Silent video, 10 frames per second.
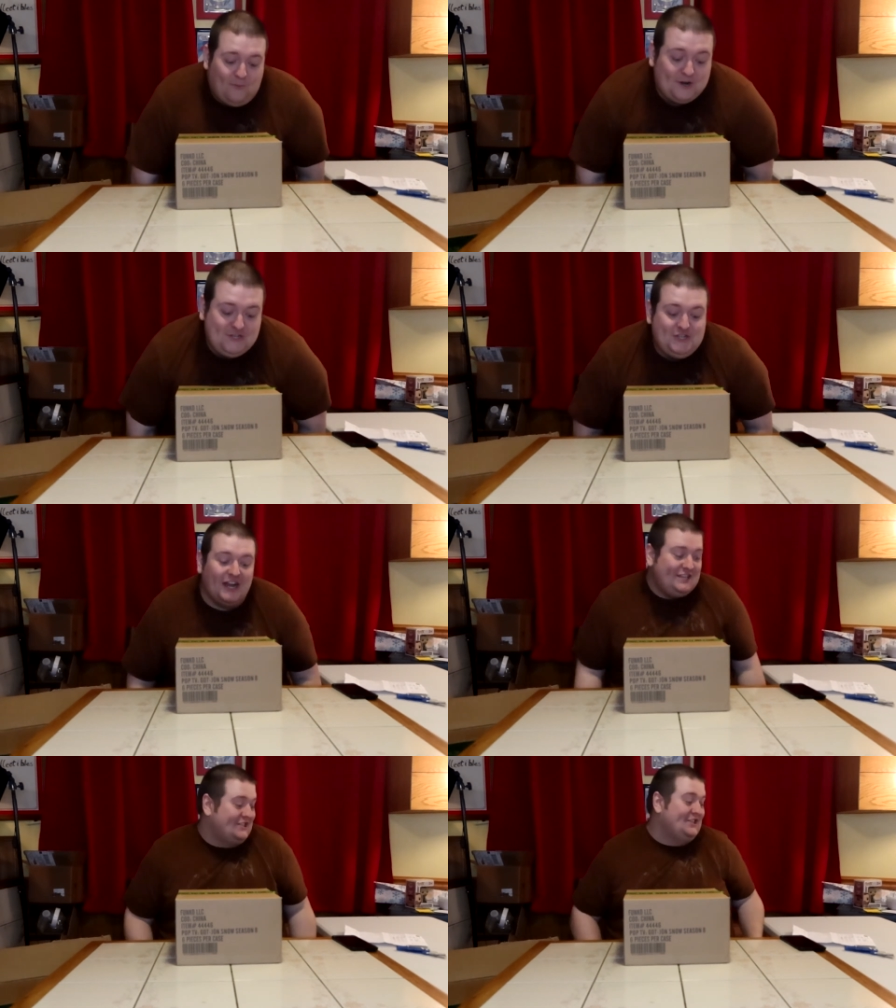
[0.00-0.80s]
We're
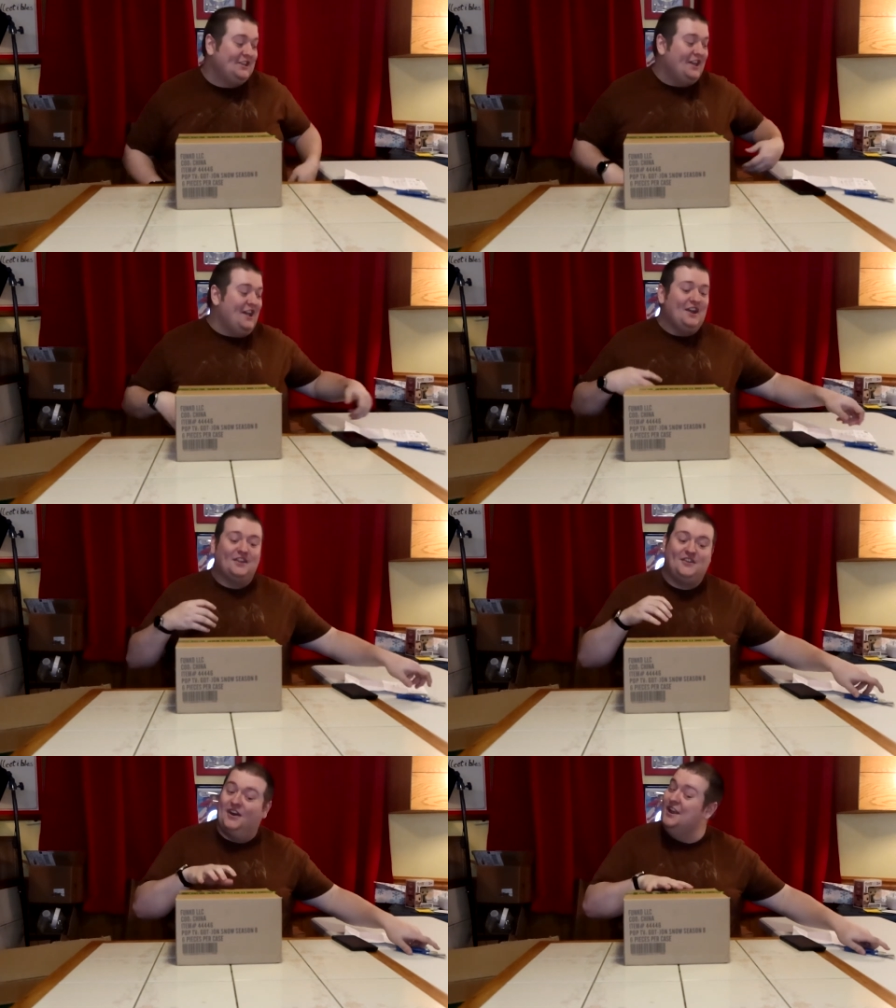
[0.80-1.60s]
just
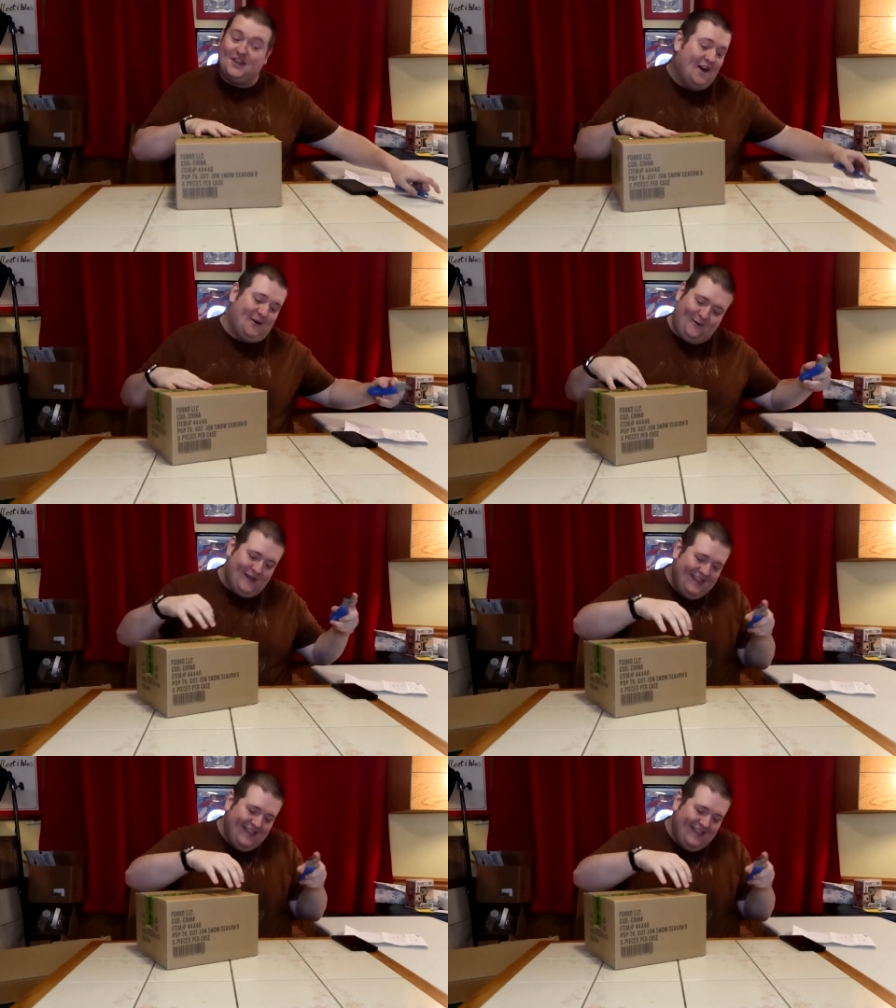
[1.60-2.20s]
gonna go.